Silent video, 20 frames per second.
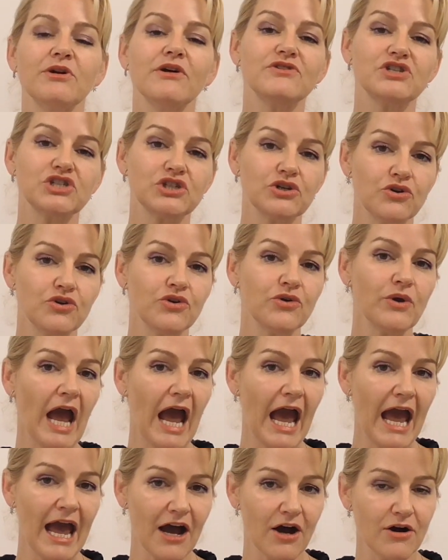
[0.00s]
but I've shown you
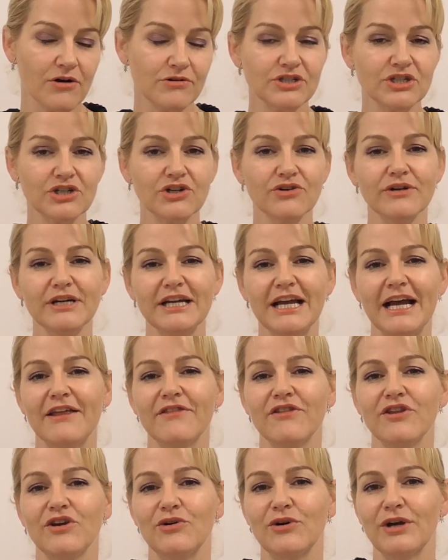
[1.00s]
how to
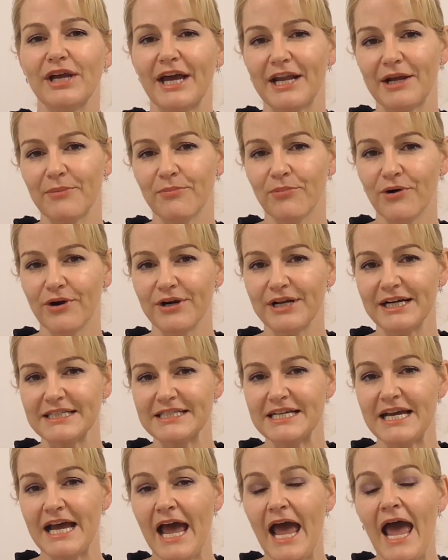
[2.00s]
create the organic
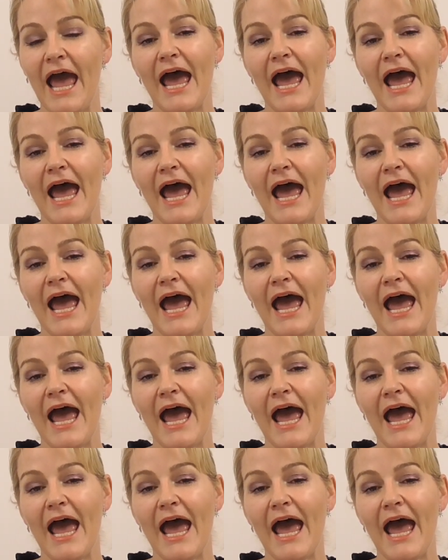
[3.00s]
product